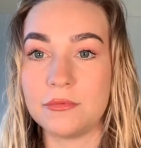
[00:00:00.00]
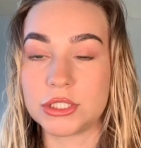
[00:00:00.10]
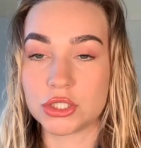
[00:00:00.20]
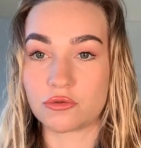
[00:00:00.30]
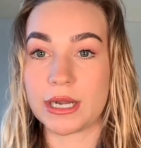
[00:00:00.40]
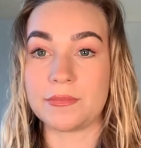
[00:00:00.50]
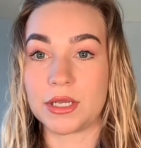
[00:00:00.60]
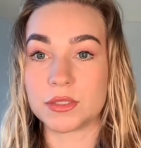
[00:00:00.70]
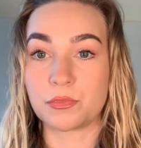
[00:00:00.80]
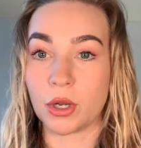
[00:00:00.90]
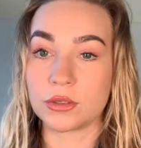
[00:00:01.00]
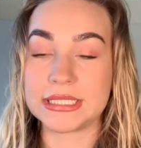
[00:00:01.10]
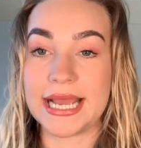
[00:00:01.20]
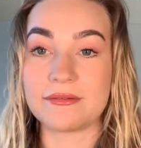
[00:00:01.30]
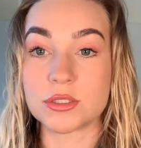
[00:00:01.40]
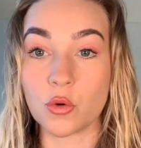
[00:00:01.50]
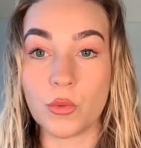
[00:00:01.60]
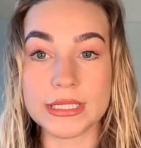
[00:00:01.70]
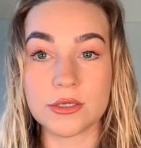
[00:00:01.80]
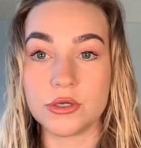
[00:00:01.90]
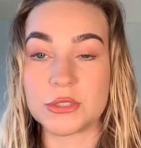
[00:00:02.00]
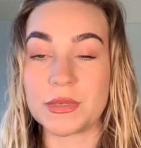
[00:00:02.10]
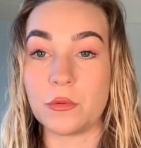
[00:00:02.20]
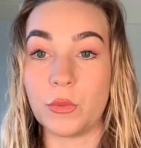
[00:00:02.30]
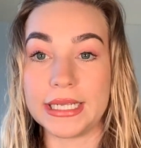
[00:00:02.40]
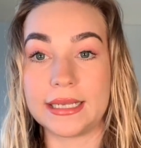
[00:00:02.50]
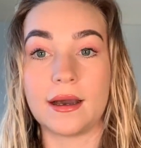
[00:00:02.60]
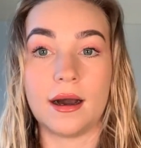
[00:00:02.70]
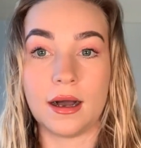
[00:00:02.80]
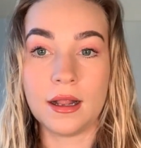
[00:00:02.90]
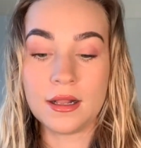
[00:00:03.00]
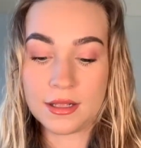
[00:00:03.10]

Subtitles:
which is great because blonde hair is always known to be weaker